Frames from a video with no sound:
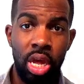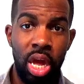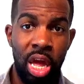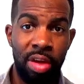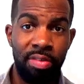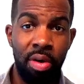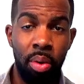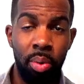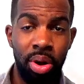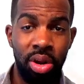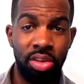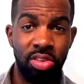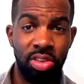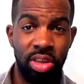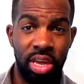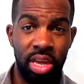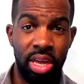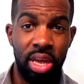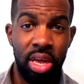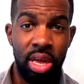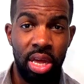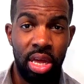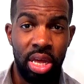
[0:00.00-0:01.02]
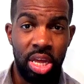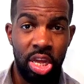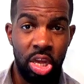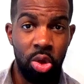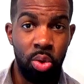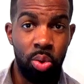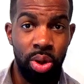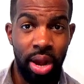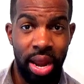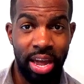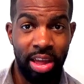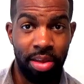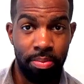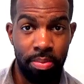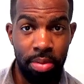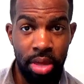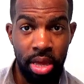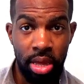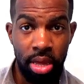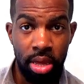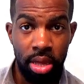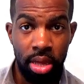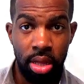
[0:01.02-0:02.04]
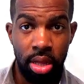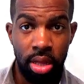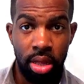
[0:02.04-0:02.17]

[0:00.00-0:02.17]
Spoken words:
If I want to say you like me,